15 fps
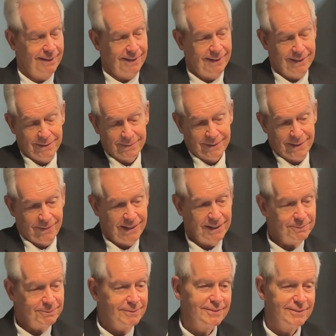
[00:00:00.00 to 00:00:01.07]
Anyway, that
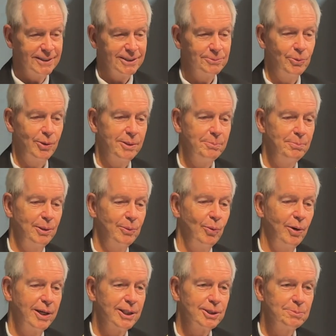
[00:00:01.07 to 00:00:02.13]
has been
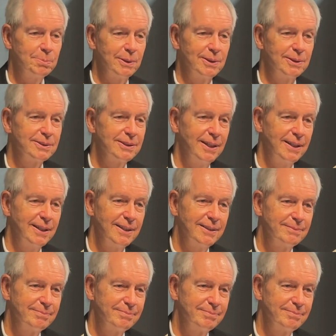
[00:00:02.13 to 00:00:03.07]
one experience I had.